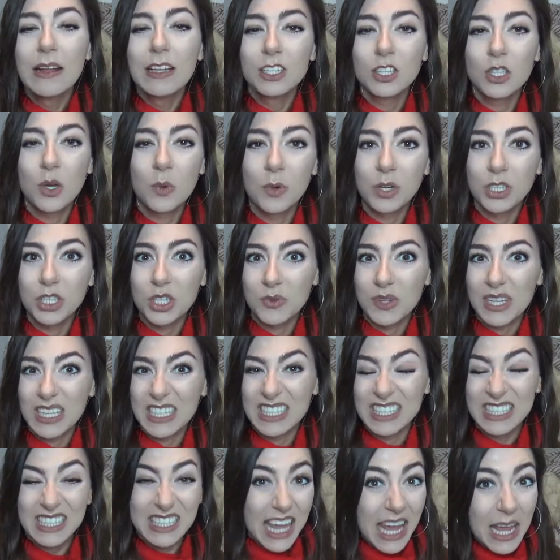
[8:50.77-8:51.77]
So we'll do an
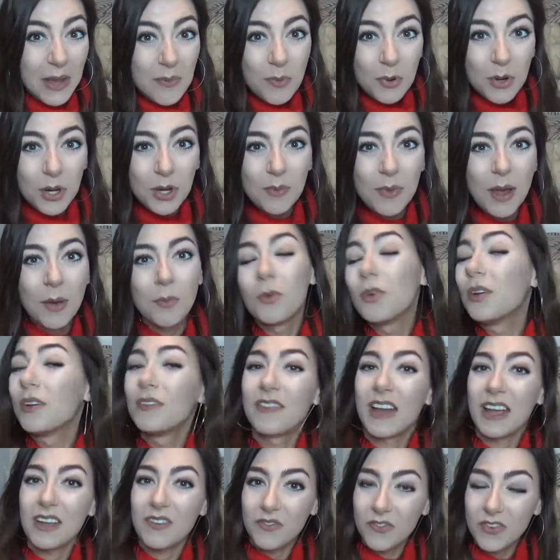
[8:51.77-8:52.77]
escape room, and we'll
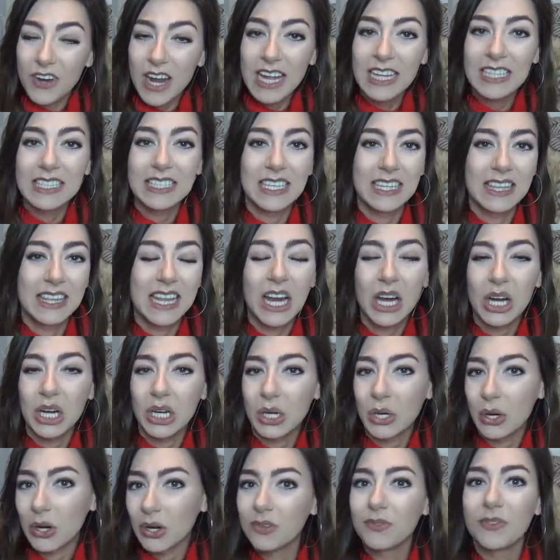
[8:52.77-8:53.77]
invite friends and
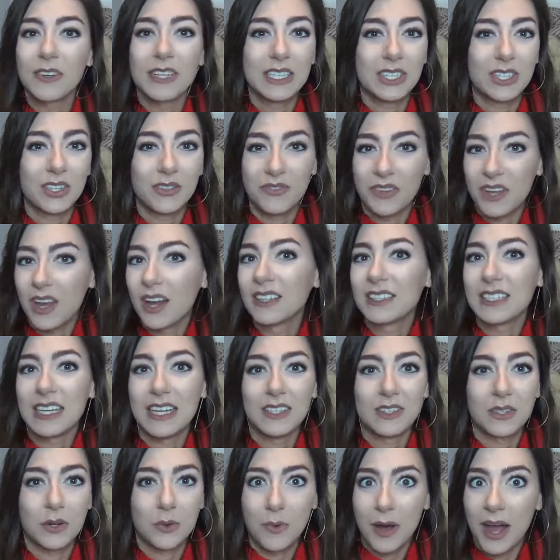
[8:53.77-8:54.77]
their girlfriends or
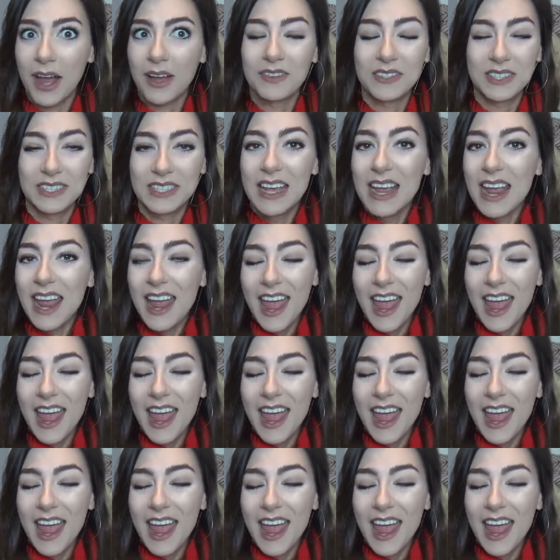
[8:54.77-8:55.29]
fiancés or wives,